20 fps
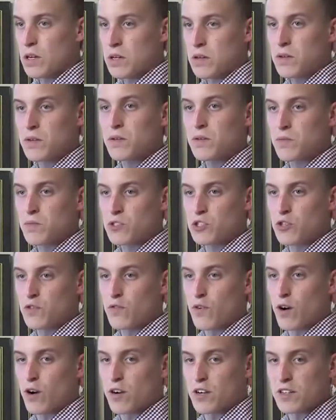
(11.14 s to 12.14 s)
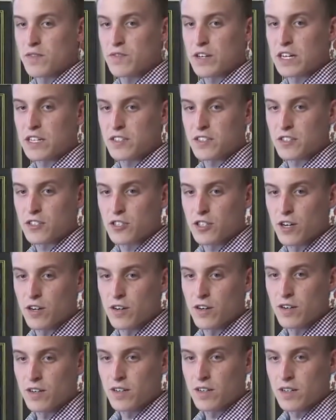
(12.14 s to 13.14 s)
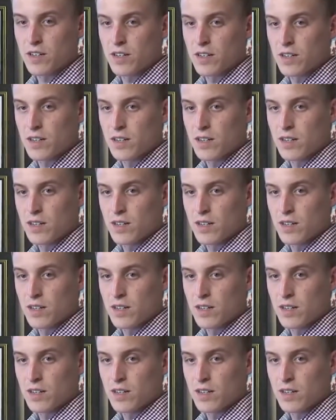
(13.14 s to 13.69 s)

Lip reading: that's important, your dreams need feeding.